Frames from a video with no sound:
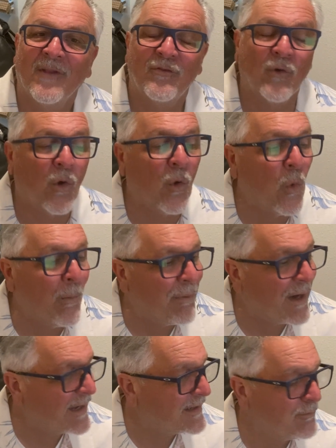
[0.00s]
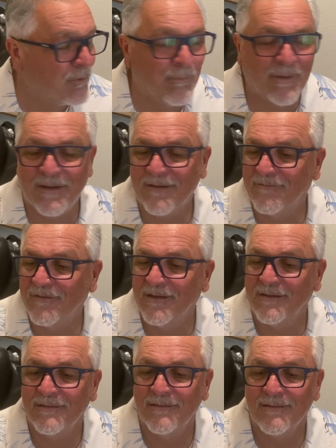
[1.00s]
The whole body will benefit.
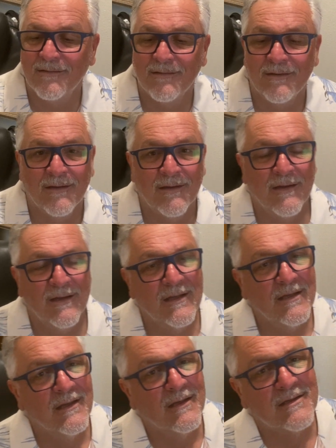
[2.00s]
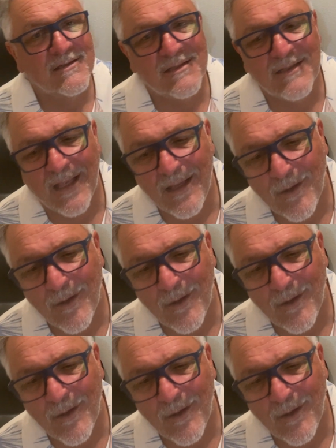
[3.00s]
Stay